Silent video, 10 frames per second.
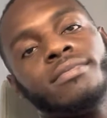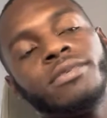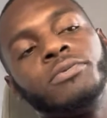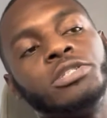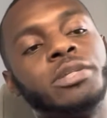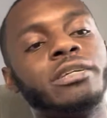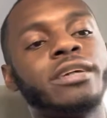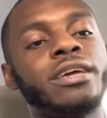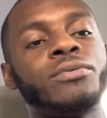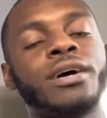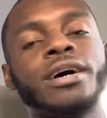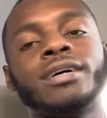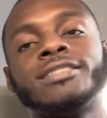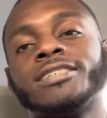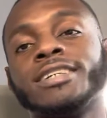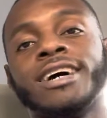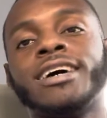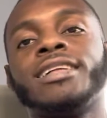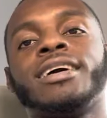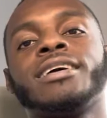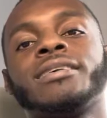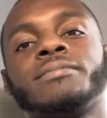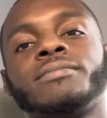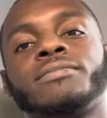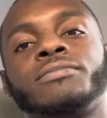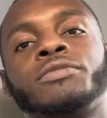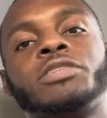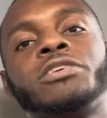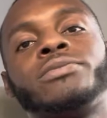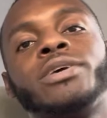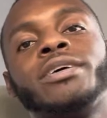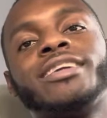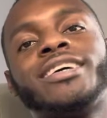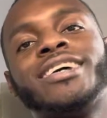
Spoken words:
which would indicate why I had such a high like return rate.